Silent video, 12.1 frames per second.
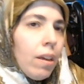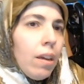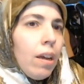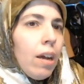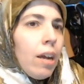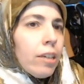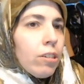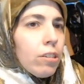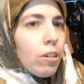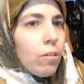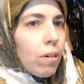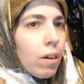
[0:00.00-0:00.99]
I could
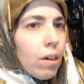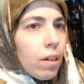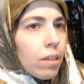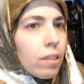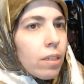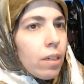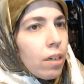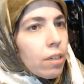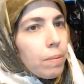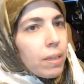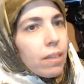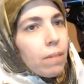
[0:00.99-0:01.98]
go on and on
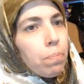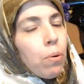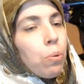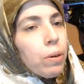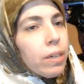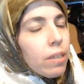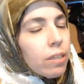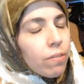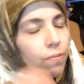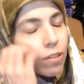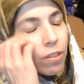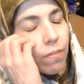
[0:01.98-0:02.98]
about that pointless.
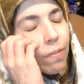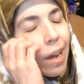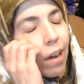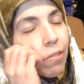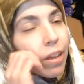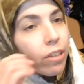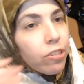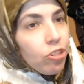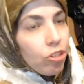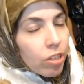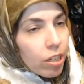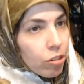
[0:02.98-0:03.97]
First off, how the hell did you
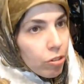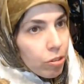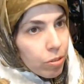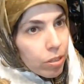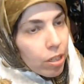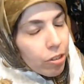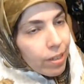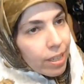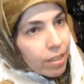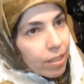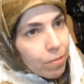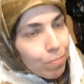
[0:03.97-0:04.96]
not know there was another
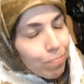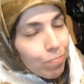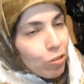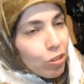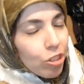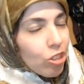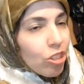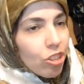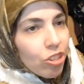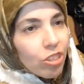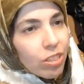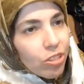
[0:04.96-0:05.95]
exit?
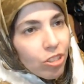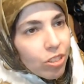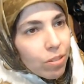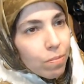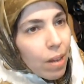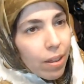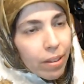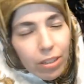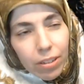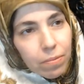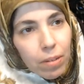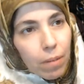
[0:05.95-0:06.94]
Just how the hell?
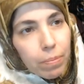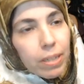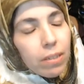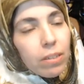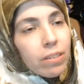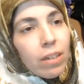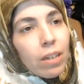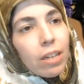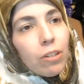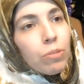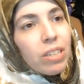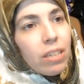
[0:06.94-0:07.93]
I mean, it's not like
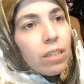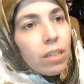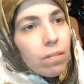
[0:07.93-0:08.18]
it was hidden.